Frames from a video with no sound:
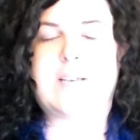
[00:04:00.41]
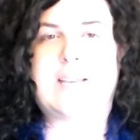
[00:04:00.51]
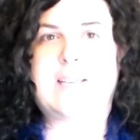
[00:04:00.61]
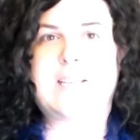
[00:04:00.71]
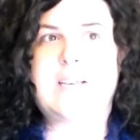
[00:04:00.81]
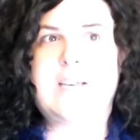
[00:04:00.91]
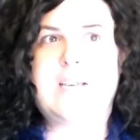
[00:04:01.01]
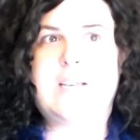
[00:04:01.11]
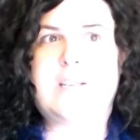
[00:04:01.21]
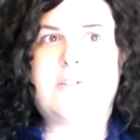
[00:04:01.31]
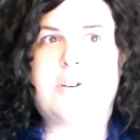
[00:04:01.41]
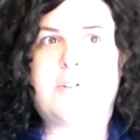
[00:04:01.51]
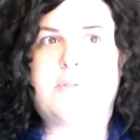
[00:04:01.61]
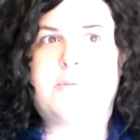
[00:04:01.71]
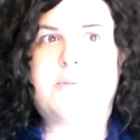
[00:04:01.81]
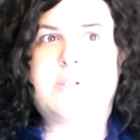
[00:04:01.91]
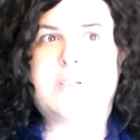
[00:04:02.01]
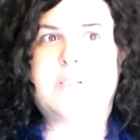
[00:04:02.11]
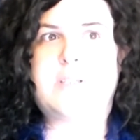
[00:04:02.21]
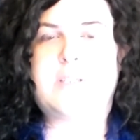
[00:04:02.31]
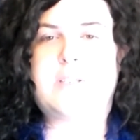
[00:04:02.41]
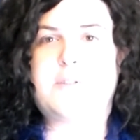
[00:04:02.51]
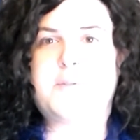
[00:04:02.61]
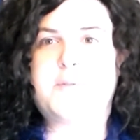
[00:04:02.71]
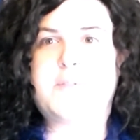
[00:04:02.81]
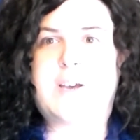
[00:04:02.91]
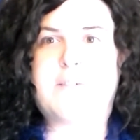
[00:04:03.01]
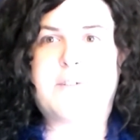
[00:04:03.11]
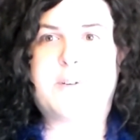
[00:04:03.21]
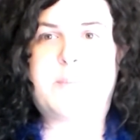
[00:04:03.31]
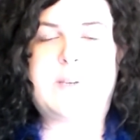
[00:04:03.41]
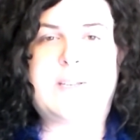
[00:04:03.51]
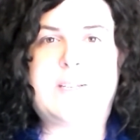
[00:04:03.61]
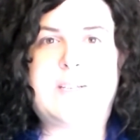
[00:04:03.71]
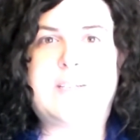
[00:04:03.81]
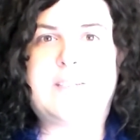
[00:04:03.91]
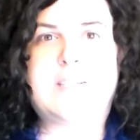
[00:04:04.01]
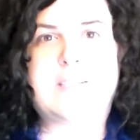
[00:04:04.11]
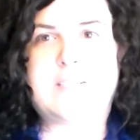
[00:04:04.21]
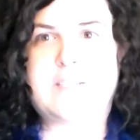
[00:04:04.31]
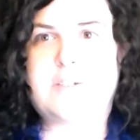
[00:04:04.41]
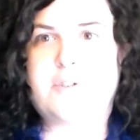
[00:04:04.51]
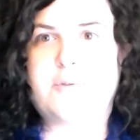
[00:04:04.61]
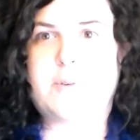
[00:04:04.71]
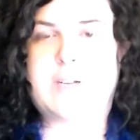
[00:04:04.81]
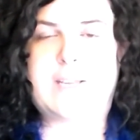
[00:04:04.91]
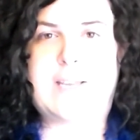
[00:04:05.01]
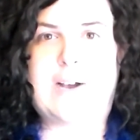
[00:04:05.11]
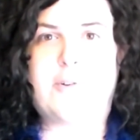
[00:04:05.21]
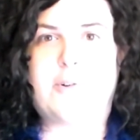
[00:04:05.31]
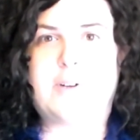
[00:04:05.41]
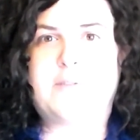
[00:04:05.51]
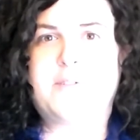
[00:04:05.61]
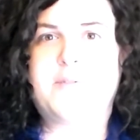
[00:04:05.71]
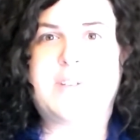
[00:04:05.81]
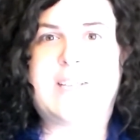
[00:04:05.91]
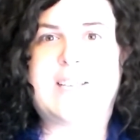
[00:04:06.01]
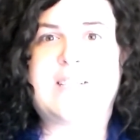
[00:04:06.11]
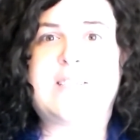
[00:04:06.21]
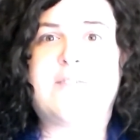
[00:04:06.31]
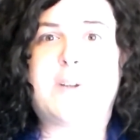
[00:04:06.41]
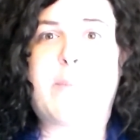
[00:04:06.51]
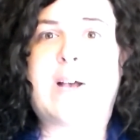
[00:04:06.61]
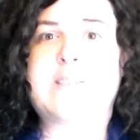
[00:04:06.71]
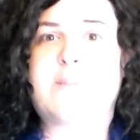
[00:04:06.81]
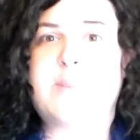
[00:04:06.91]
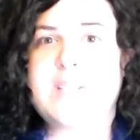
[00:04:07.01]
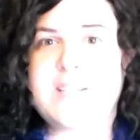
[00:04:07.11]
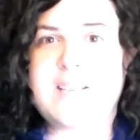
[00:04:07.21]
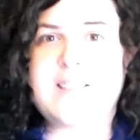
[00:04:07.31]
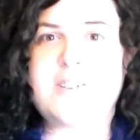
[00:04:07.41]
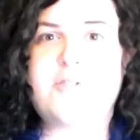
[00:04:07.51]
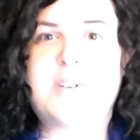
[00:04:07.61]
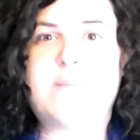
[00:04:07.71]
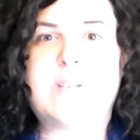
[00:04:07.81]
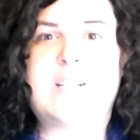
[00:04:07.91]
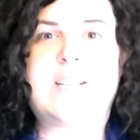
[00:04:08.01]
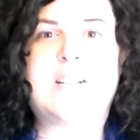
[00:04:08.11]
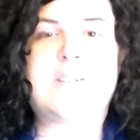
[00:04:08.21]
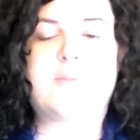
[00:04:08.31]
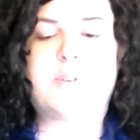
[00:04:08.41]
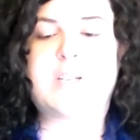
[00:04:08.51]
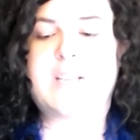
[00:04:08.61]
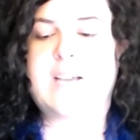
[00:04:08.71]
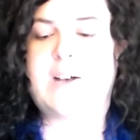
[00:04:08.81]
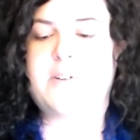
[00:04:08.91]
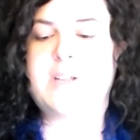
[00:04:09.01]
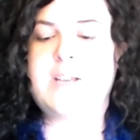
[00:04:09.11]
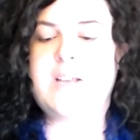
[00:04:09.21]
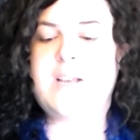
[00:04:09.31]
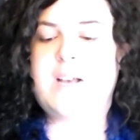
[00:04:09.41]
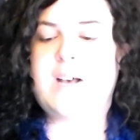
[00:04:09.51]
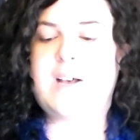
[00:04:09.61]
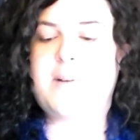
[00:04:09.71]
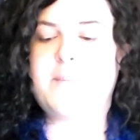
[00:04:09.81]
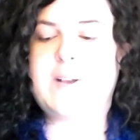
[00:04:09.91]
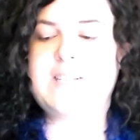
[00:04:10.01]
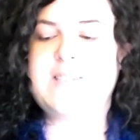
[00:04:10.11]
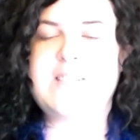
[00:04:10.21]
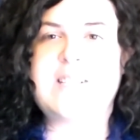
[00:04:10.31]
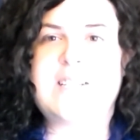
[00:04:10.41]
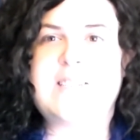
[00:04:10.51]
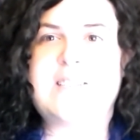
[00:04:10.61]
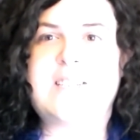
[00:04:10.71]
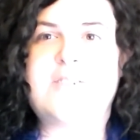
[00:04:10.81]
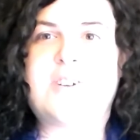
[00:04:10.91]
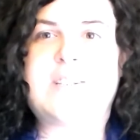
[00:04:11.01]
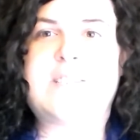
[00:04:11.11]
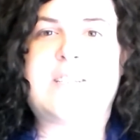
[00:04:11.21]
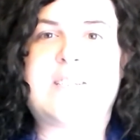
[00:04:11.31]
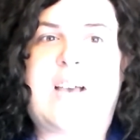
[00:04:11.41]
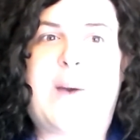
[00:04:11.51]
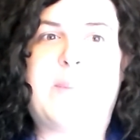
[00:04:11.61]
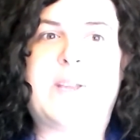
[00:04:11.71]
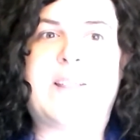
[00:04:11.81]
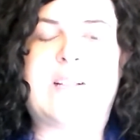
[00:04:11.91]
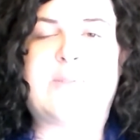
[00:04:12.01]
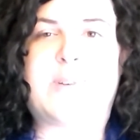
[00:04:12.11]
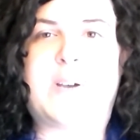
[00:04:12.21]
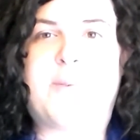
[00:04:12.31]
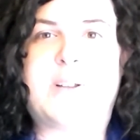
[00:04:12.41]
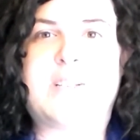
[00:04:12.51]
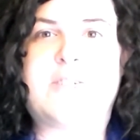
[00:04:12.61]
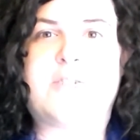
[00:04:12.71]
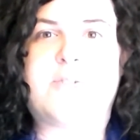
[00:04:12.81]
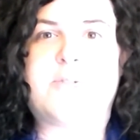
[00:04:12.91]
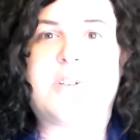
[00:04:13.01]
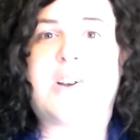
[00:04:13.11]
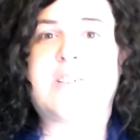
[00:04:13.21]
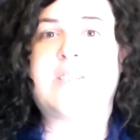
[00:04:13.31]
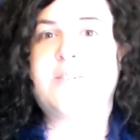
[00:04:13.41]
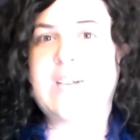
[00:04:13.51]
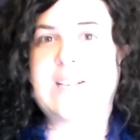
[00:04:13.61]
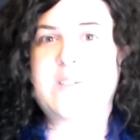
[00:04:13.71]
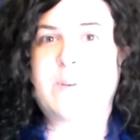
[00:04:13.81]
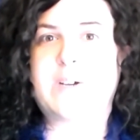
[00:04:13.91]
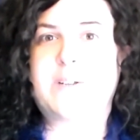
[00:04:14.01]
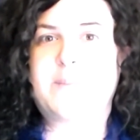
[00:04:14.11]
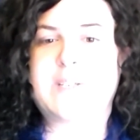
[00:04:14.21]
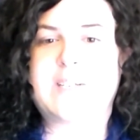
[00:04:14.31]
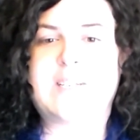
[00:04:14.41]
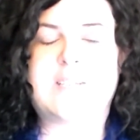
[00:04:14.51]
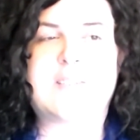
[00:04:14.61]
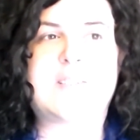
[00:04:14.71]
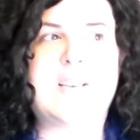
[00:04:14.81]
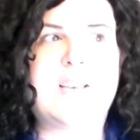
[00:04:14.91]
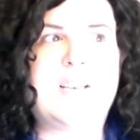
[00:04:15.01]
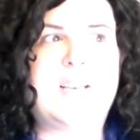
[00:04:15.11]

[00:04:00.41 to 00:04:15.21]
like, you know, you've ever been addicted to working out or if you feel like it's even a possibility that you could be addicted to working out. Um, I just think that it's an interesting topic and that's why I wanted to talk to you guys about it because